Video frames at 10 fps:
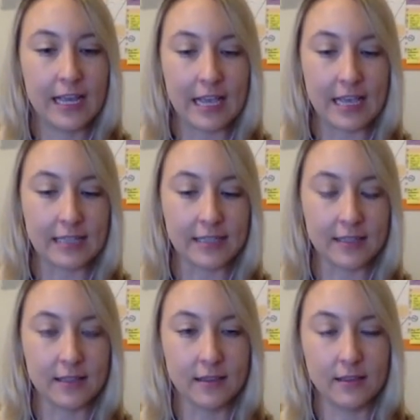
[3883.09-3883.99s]
is
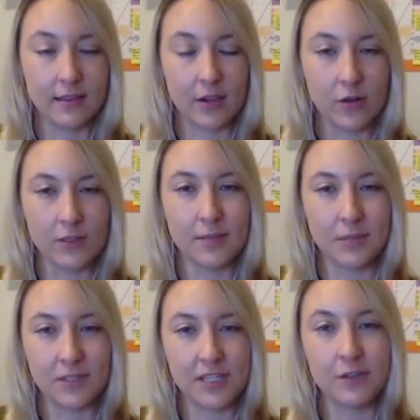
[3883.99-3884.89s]
the concept
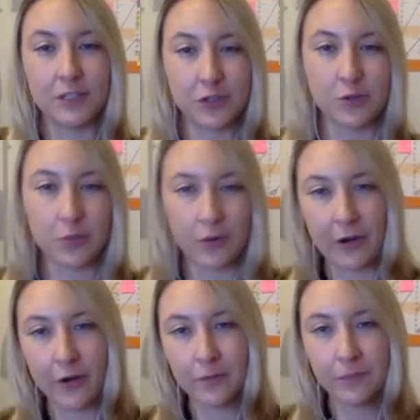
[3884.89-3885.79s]
of series
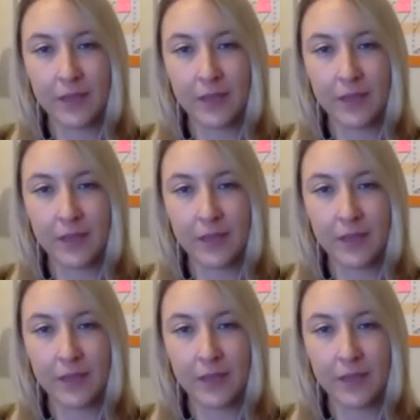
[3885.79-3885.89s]
2.0.